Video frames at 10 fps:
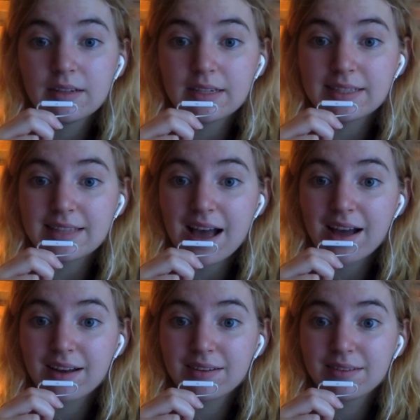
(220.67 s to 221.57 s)
It's
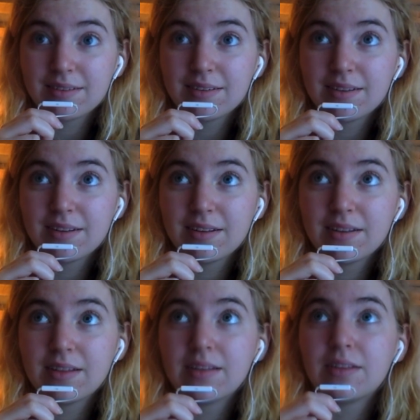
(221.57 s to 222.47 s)
that
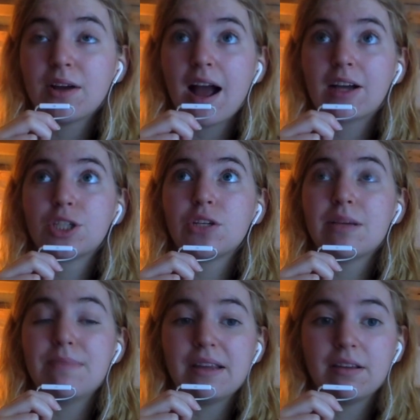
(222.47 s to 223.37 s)
they're actually
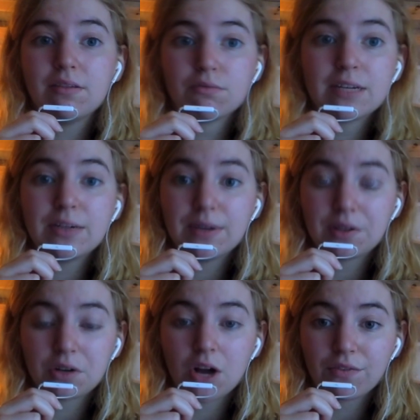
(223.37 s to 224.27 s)
being real in
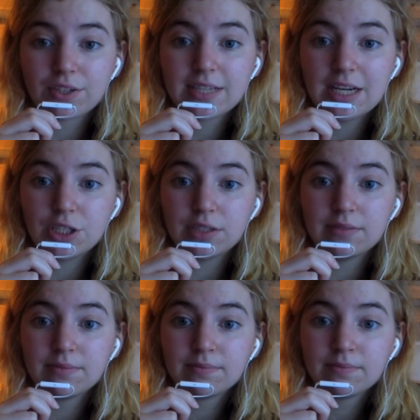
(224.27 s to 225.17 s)
their
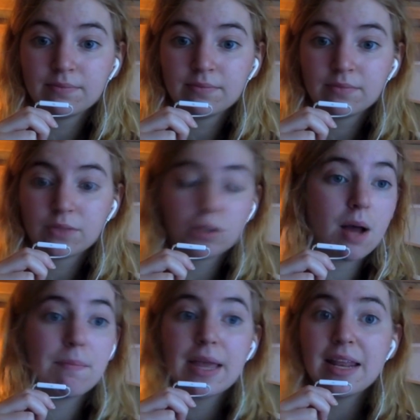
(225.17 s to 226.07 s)
conversation. They're
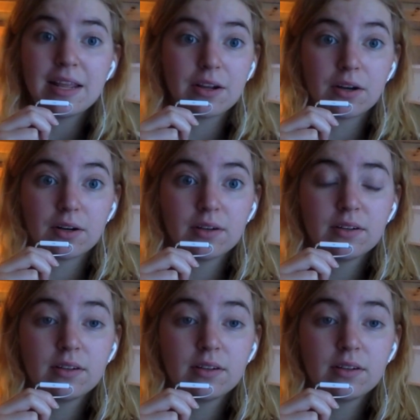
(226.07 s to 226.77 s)
not pitying her.